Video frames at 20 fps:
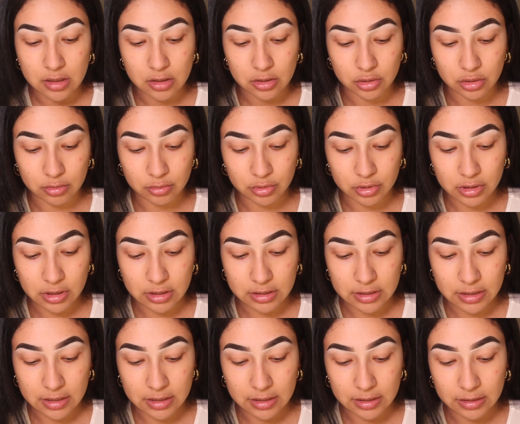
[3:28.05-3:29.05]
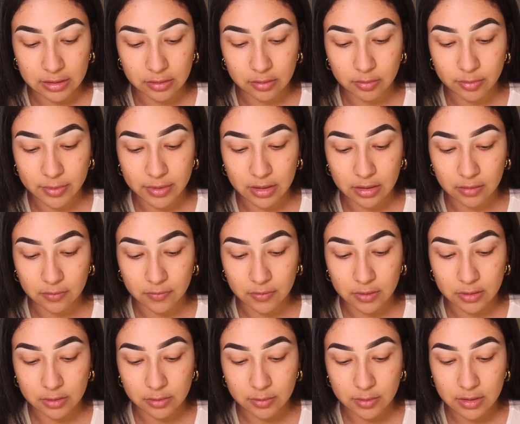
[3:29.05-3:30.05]
So I'm just going to take a little bit of
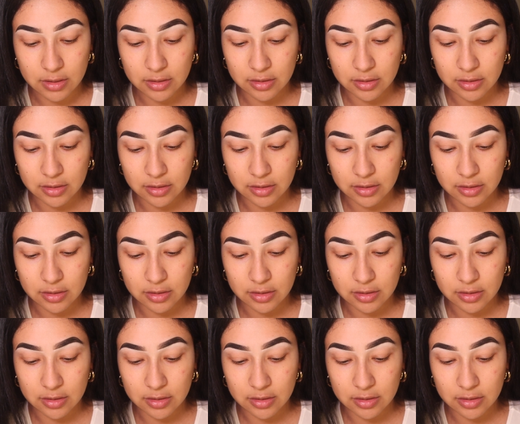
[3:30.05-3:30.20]
this one.